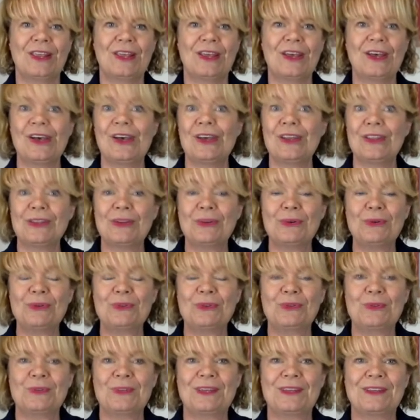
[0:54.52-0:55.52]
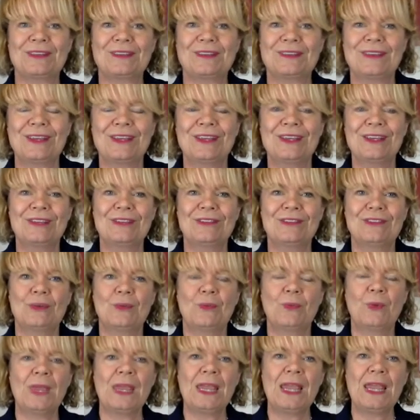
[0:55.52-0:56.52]
the course with us. So
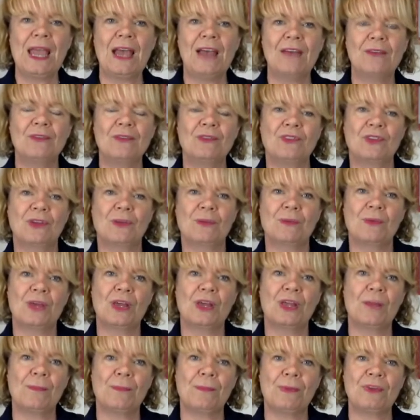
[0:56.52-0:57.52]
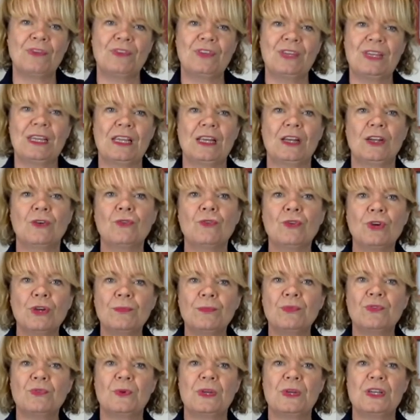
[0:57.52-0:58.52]
we have some particular
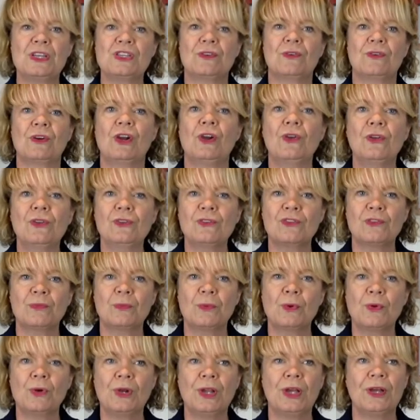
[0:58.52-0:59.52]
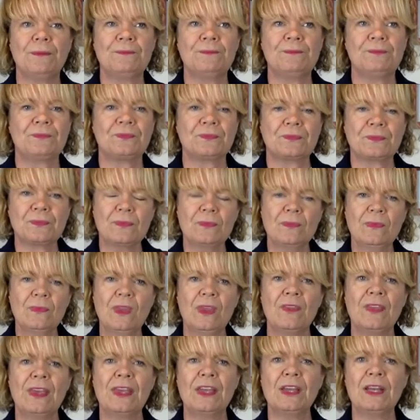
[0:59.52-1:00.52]
groups which are a lot smaller.
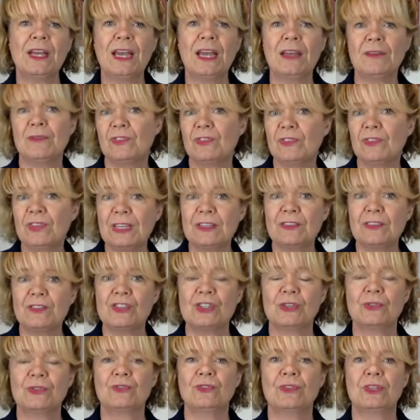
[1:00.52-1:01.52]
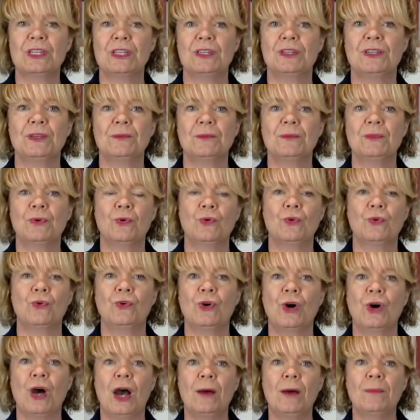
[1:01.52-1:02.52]
They're going to have 6 children in them,
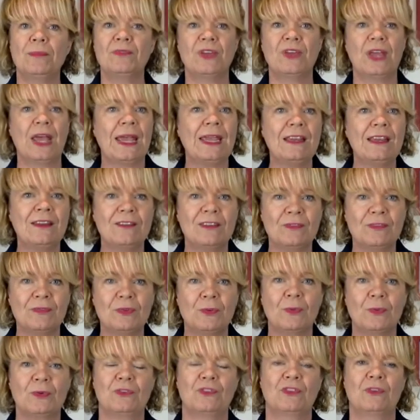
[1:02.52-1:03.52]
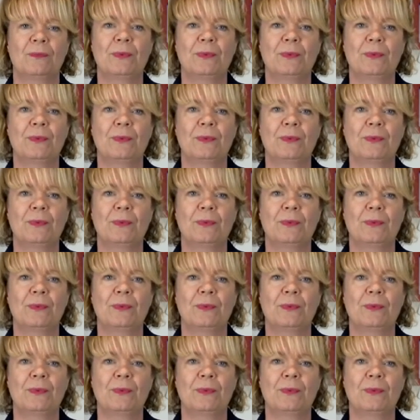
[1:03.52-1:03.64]
or up to 8 if you want to